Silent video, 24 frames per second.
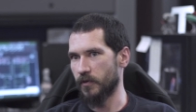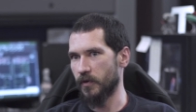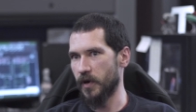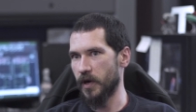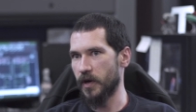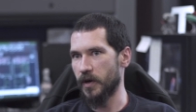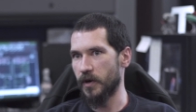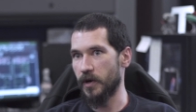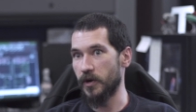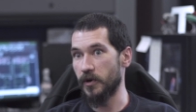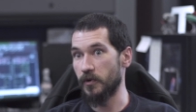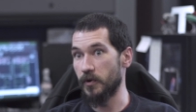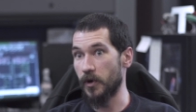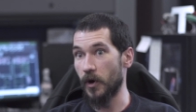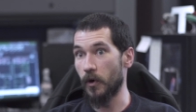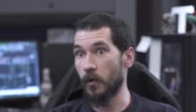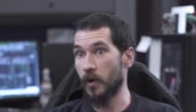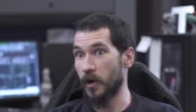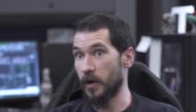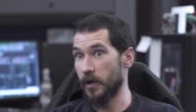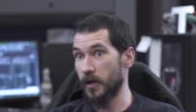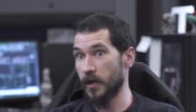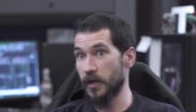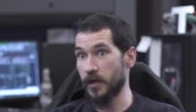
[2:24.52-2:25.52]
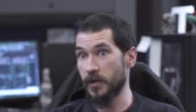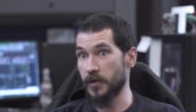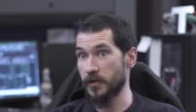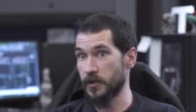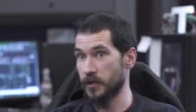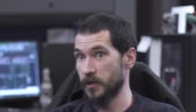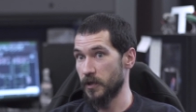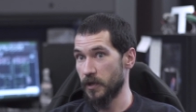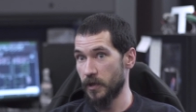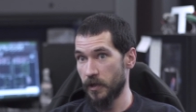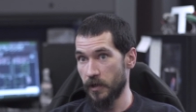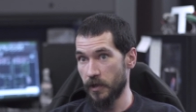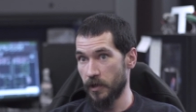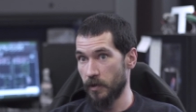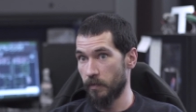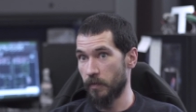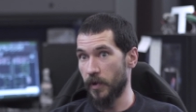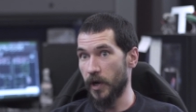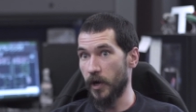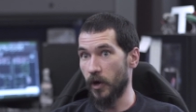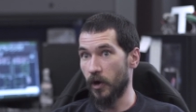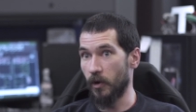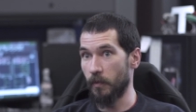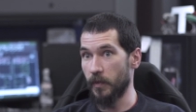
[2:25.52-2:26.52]
career and you know what it is,
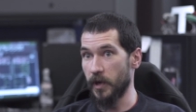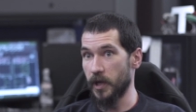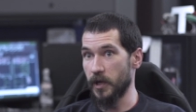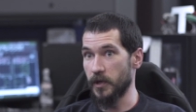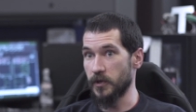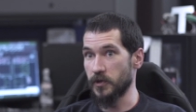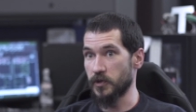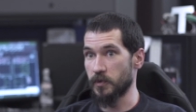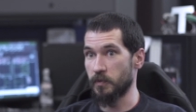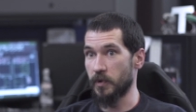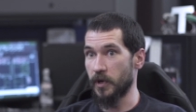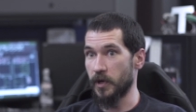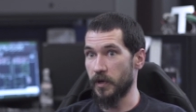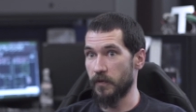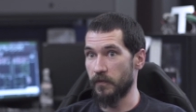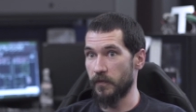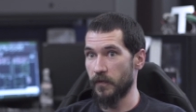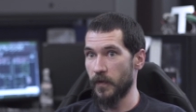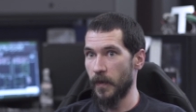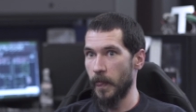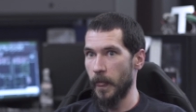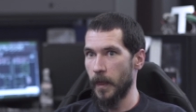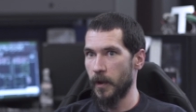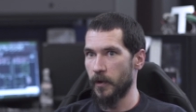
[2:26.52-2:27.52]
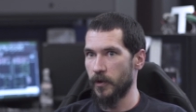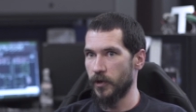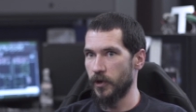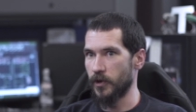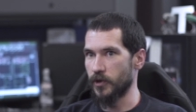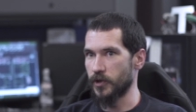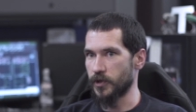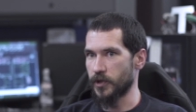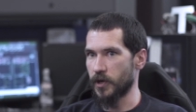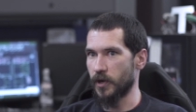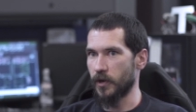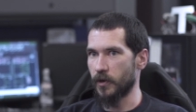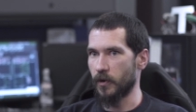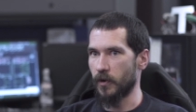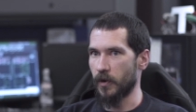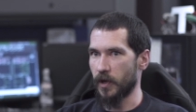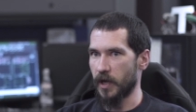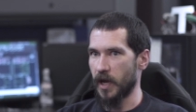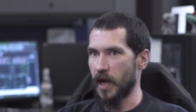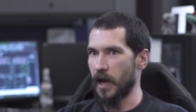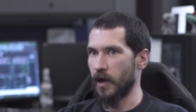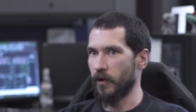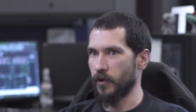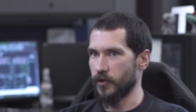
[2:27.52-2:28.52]
by all means, but if you're just going to go to
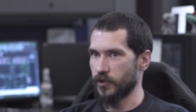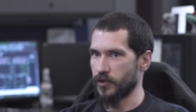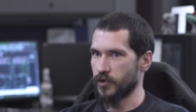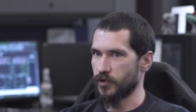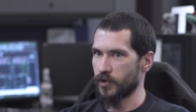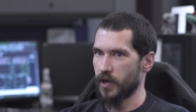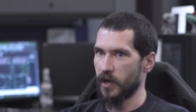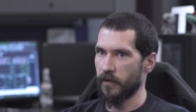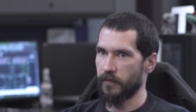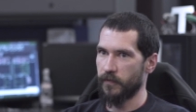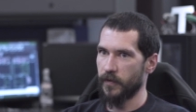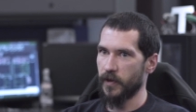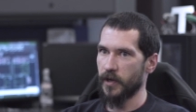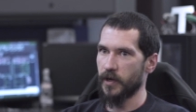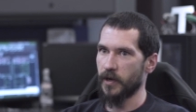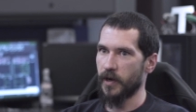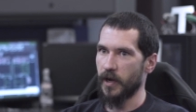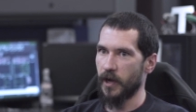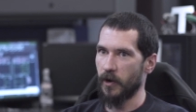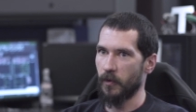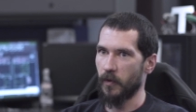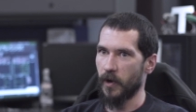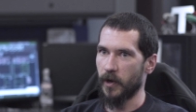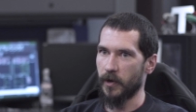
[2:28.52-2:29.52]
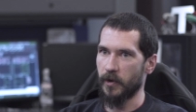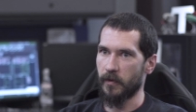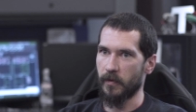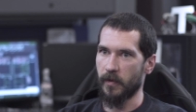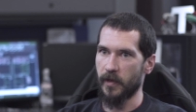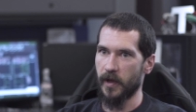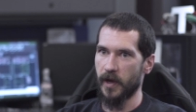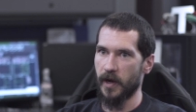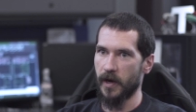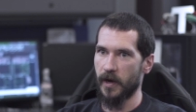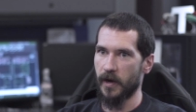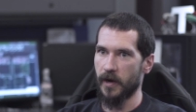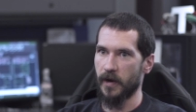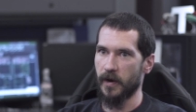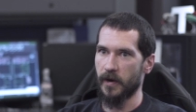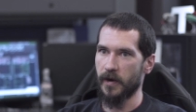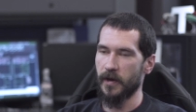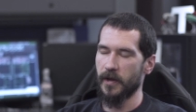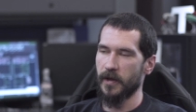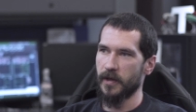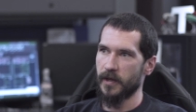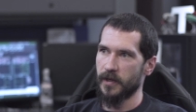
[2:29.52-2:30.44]
college and try to figure it out while you're there.